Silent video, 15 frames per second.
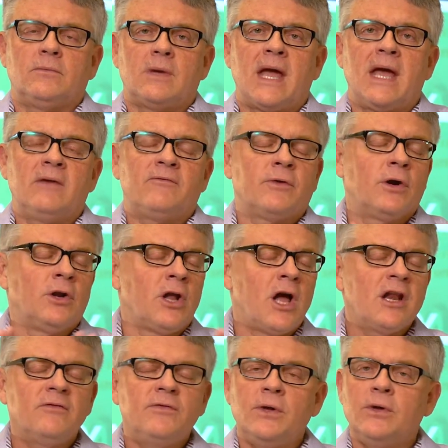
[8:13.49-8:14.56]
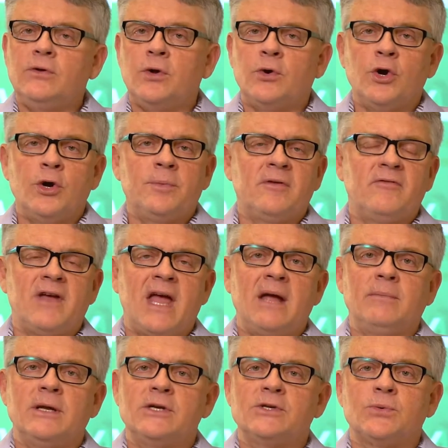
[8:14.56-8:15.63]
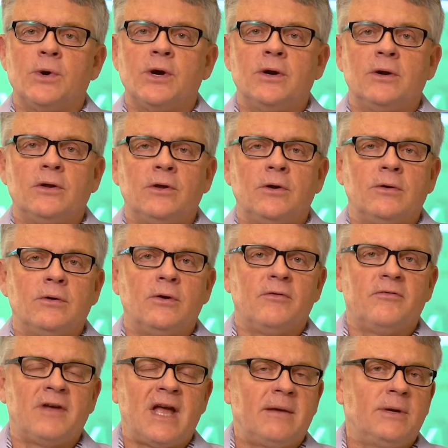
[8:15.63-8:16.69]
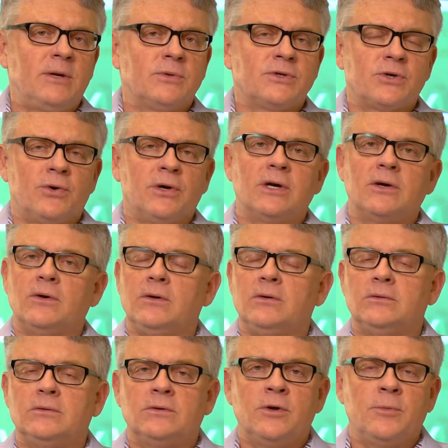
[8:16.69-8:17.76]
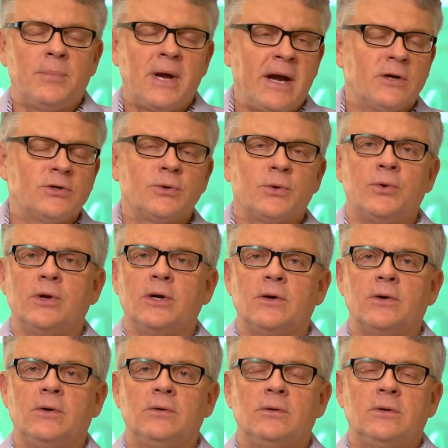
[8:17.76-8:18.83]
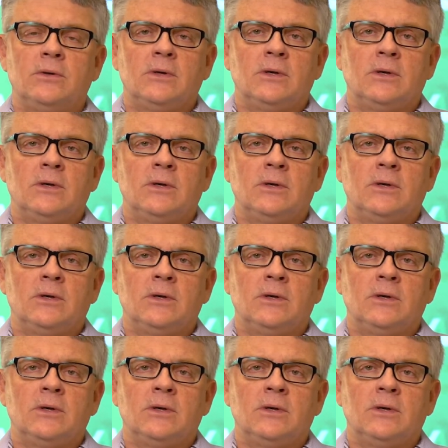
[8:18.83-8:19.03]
And for a lot of you, you grew up in families where your family was critical. Your parents were critical.